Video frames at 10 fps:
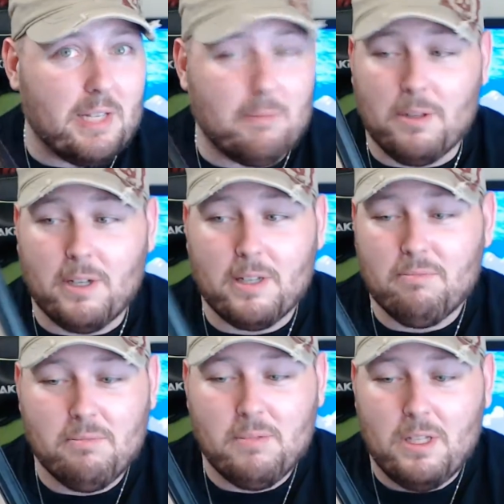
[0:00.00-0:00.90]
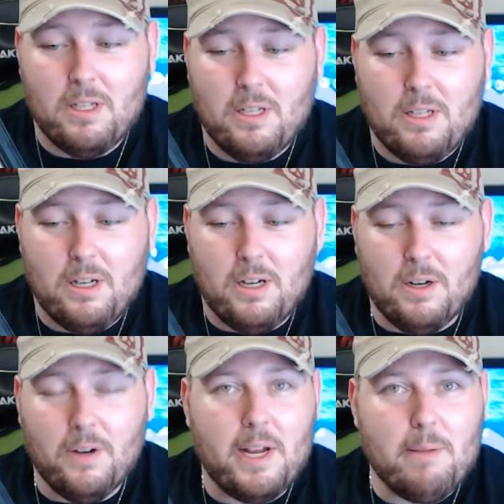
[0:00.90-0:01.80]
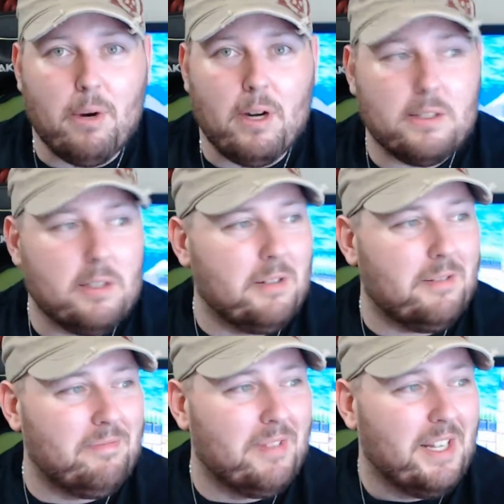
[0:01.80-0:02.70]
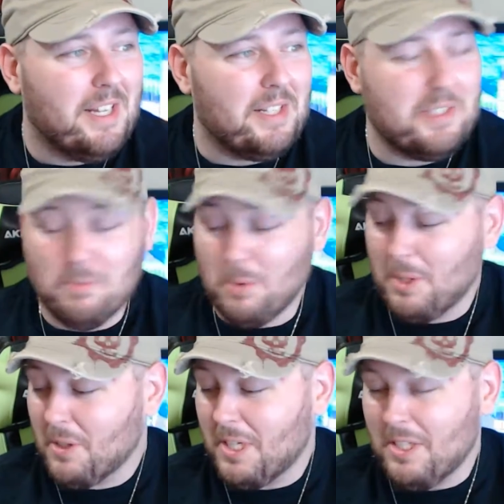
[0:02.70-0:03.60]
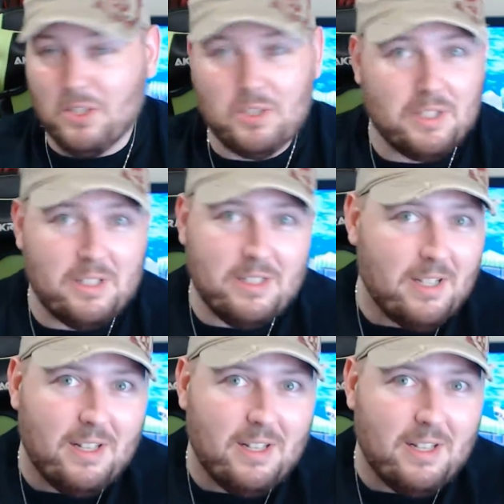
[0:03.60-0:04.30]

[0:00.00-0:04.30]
like, I don't know, $8. And it's in really good condition.